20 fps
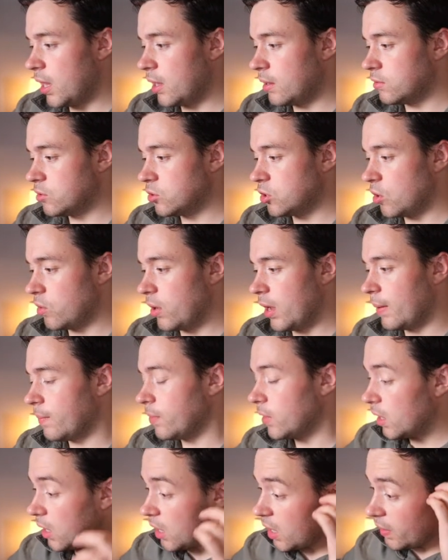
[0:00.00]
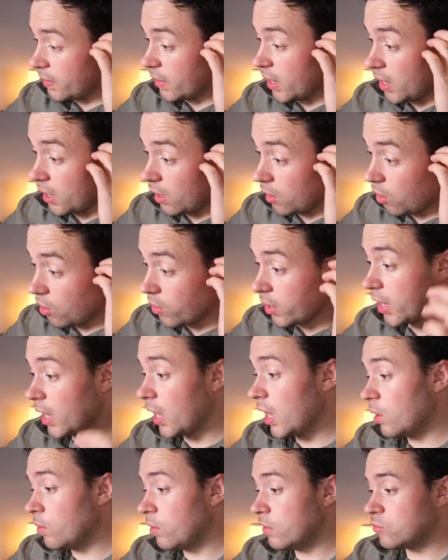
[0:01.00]
So yeah, and then along
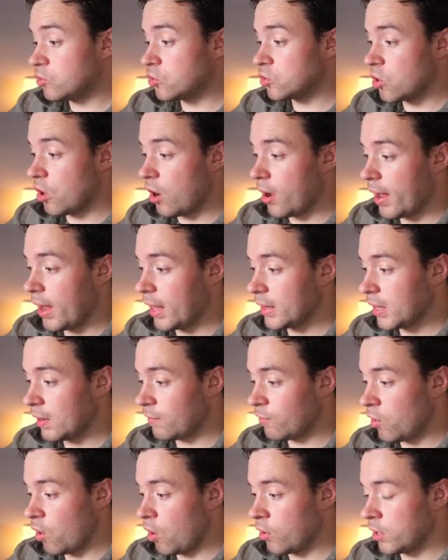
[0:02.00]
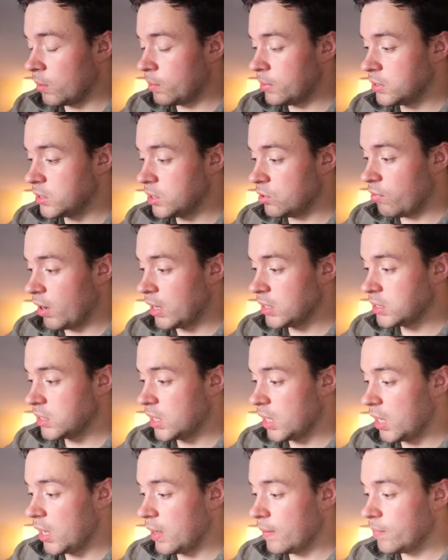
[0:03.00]
here we've just got different occupancy rates
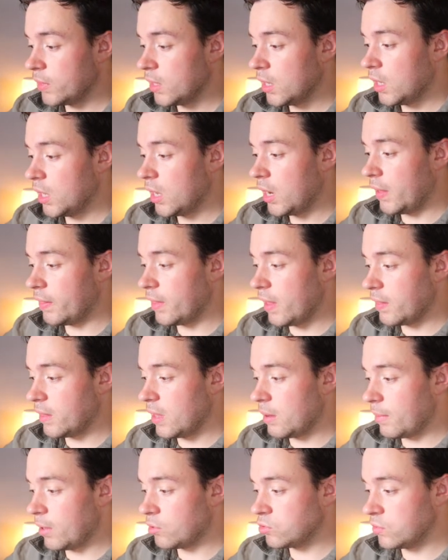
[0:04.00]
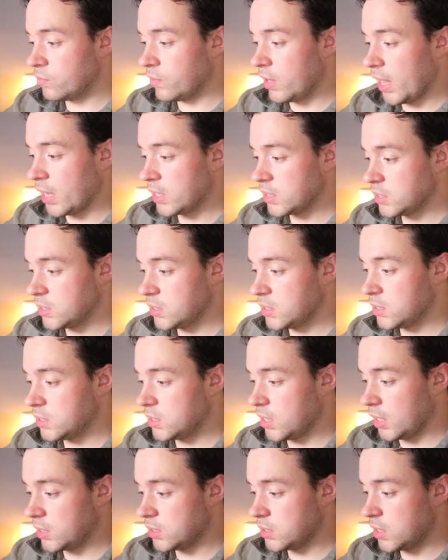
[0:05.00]
here, and then the amount of guests
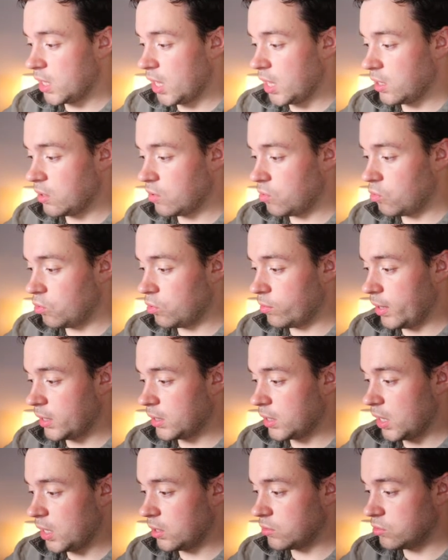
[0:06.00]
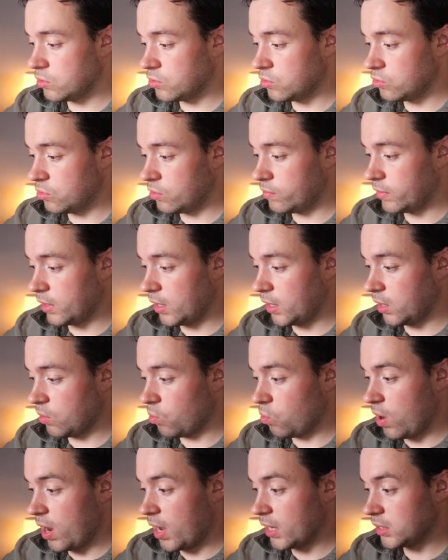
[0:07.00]
that stay, all the way down to sort of like
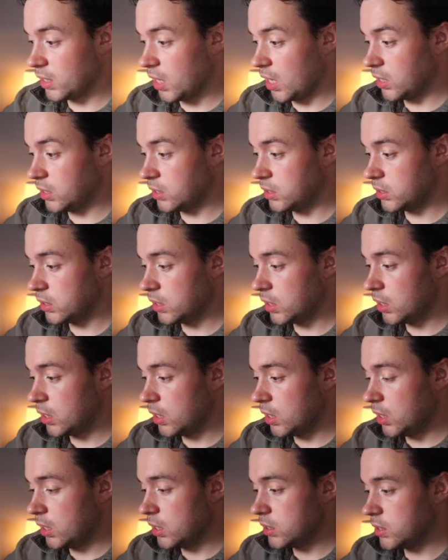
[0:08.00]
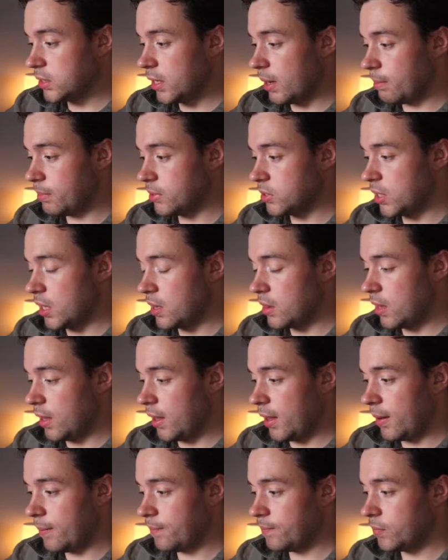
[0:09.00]
worst case 10%
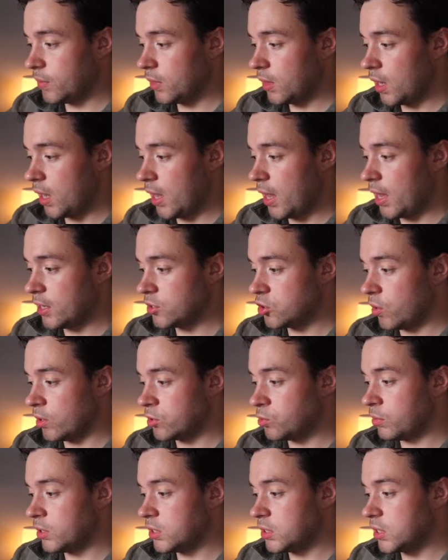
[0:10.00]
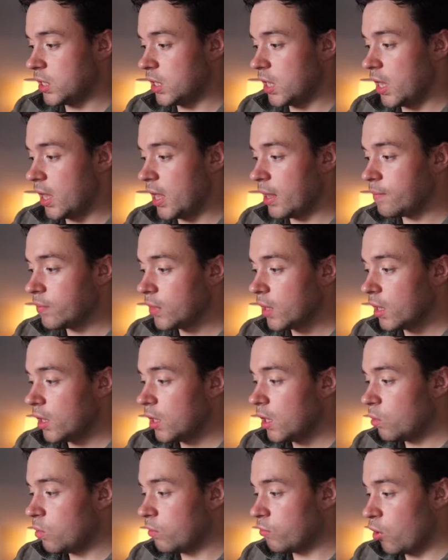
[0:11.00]
there. So as we can see here,
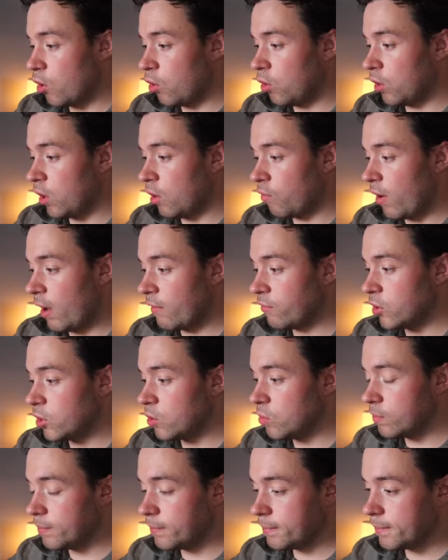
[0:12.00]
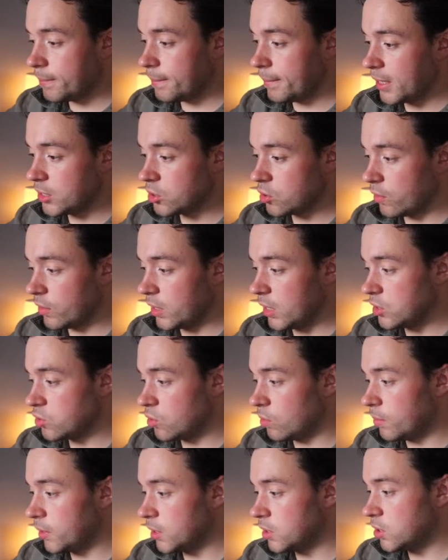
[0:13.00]
we've got all our revenue based on these
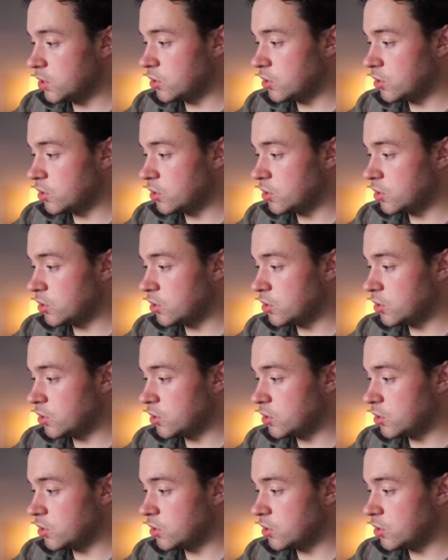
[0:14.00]
numbers.